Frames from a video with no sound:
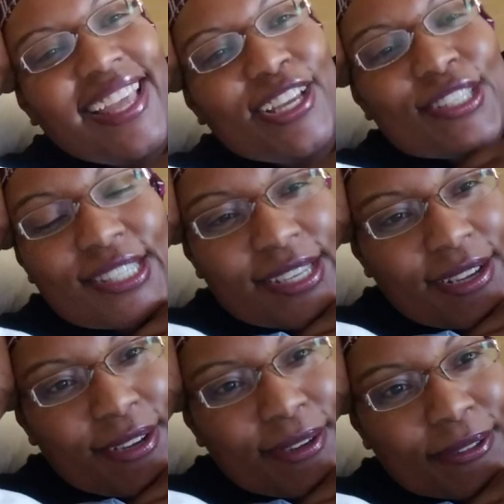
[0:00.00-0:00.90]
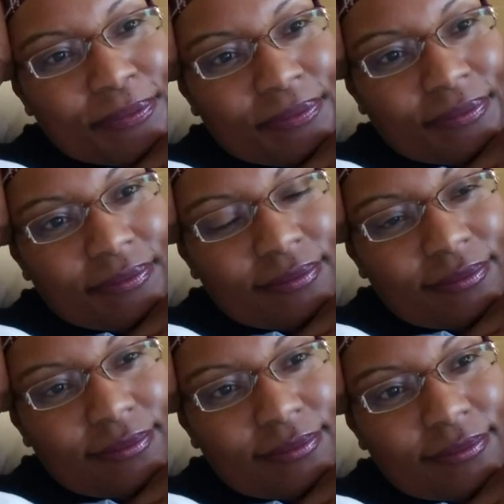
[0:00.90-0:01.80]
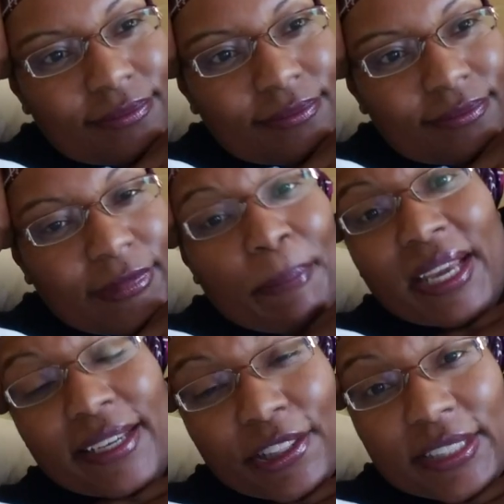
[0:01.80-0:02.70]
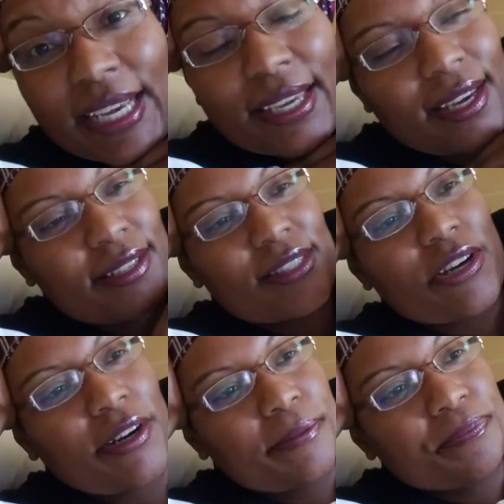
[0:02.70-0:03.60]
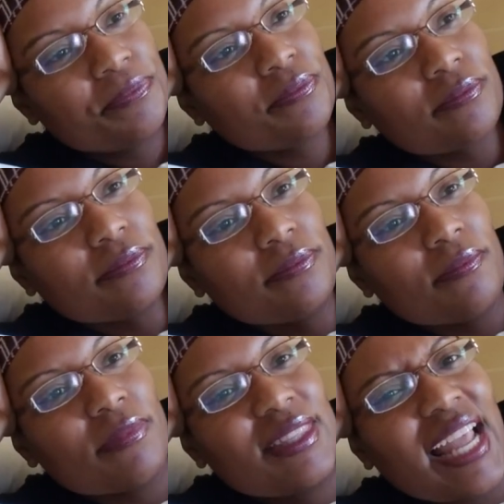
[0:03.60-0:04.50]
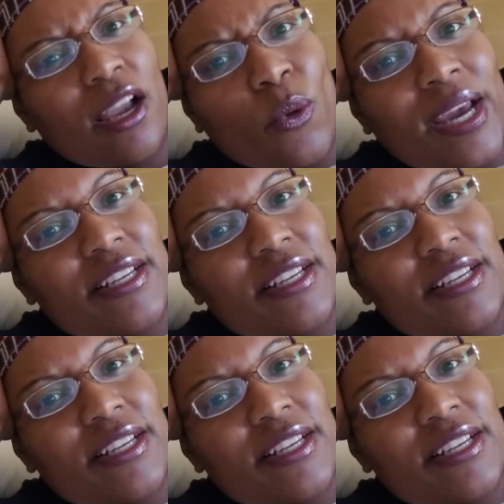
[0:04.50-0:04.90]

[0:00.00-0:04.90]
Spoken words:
So, I mean, another decade, sorry. Not quite a